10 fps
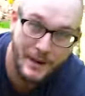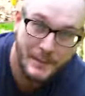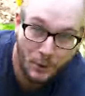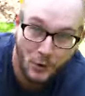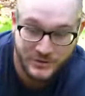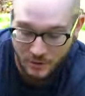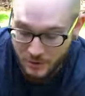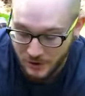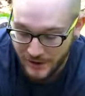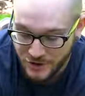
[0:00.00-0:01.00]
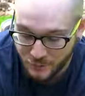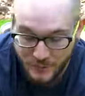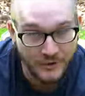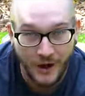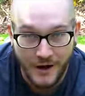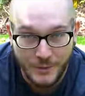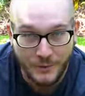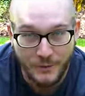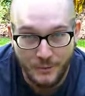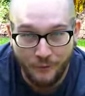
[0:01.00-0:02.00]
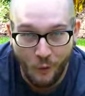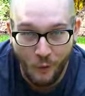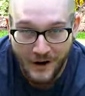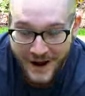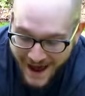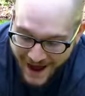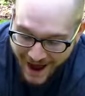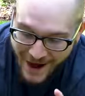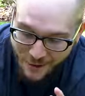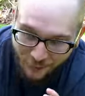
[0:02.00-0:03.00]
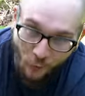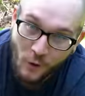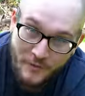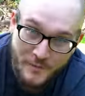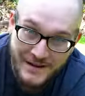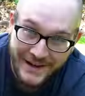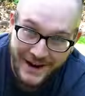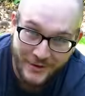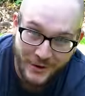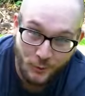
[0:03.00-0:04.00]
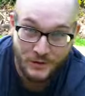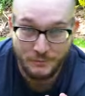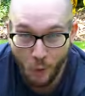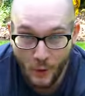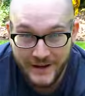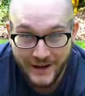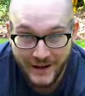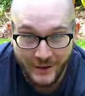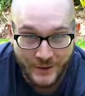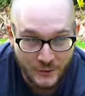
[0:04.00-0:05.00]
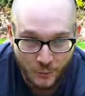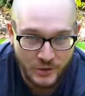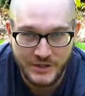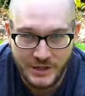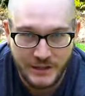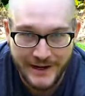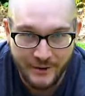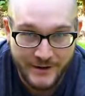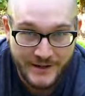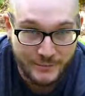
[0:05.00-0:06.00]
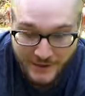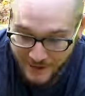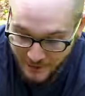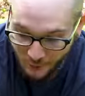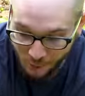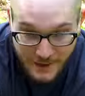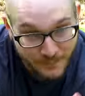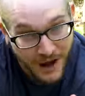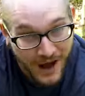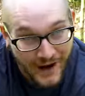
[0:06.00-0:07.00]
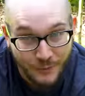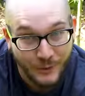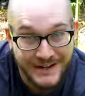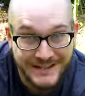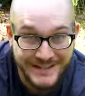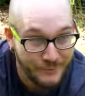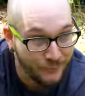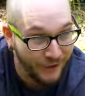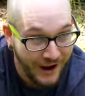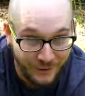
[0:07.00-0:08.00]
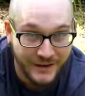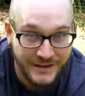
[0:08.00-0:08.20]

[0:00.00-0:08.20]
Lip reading: my personal collection. We've talked about them before. I have four of them together with morning geckos, which is hilarious because right behind where Nadim found